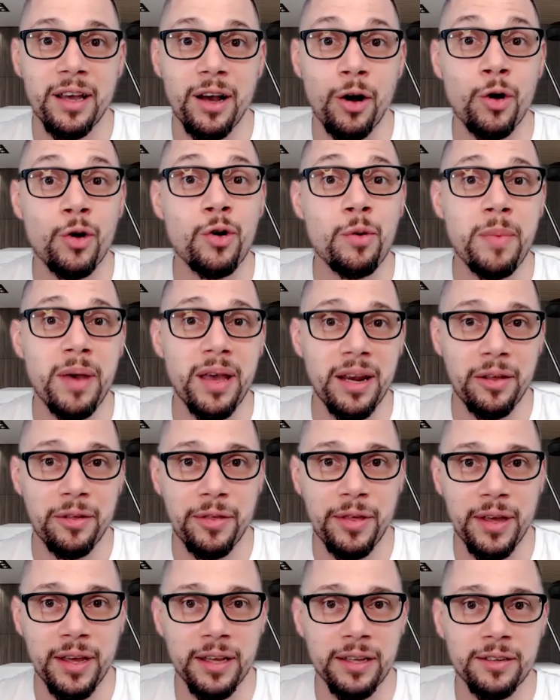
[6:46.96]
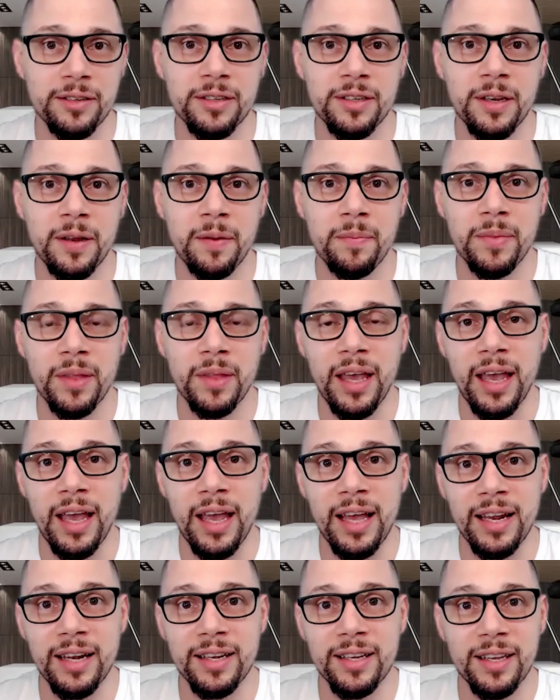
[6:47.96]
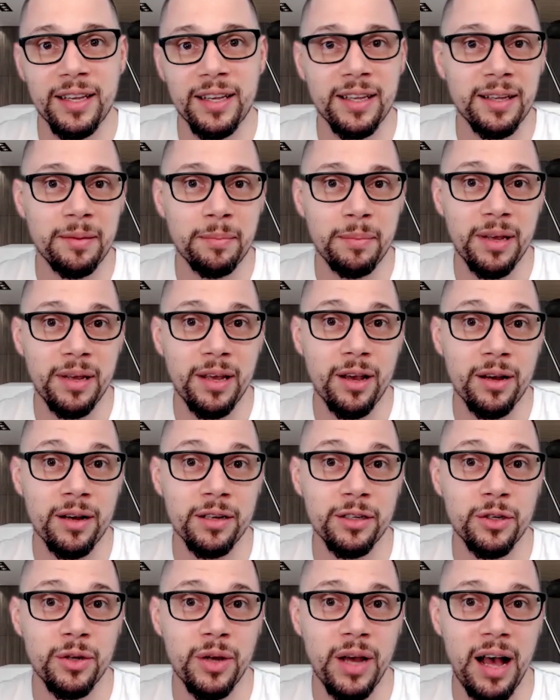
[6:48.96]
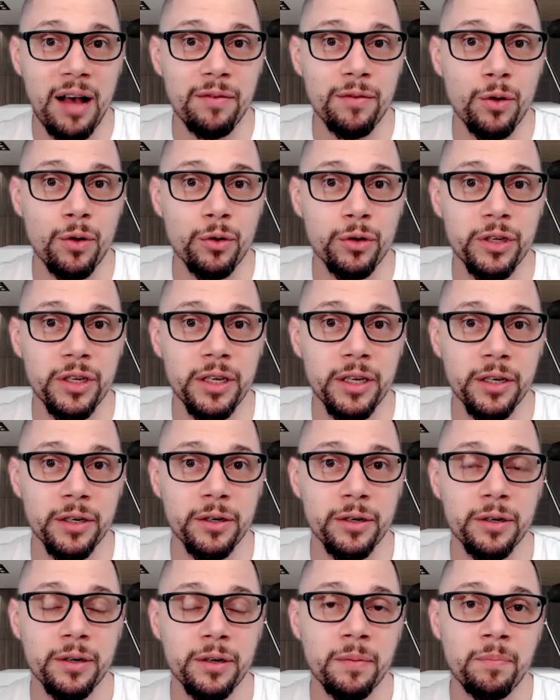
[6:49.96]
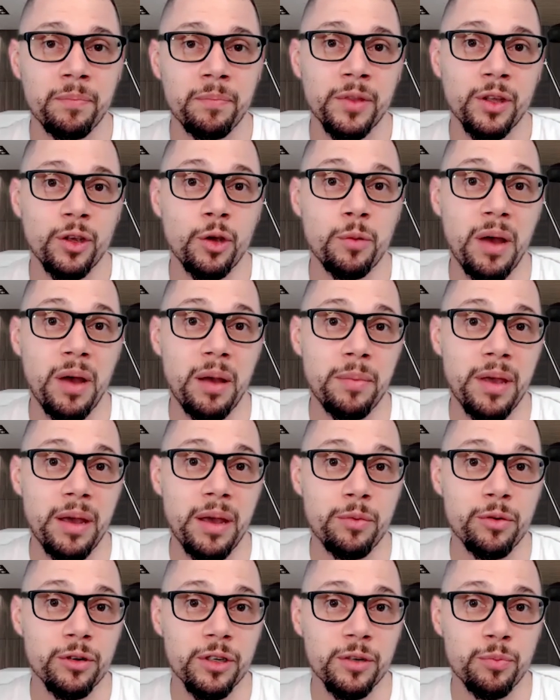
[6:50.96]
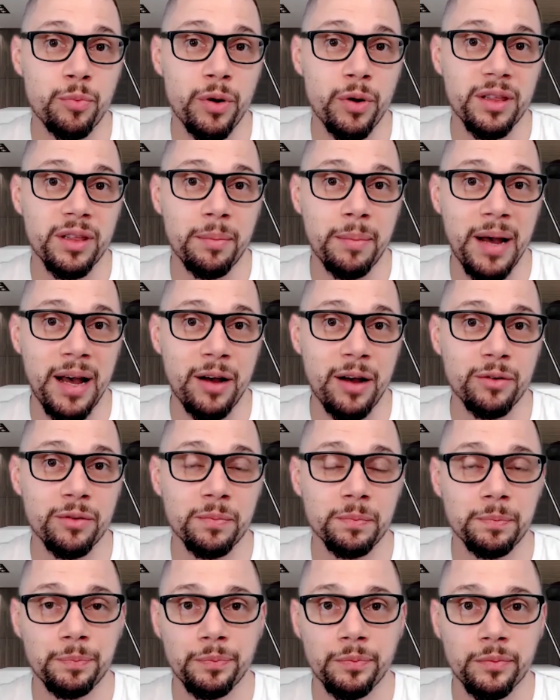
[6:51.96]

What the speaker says: automating things. And because you have all year, you might be able to spread them out